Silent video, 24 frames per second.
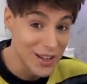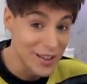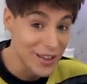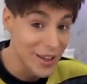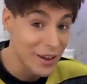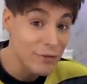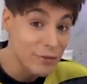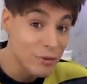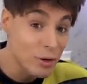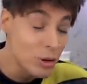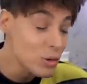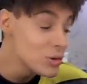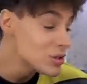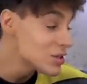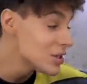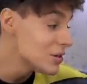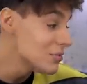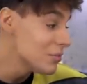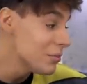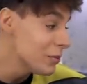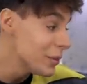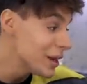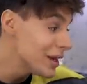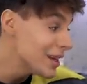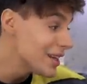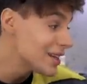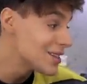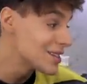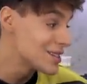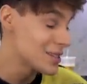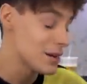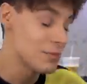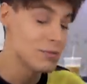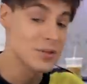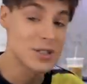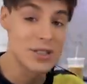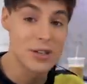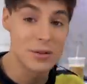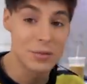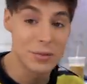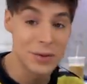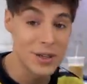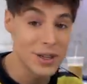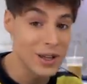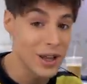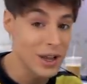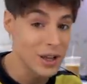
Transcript: Like, frozen meat seems to be a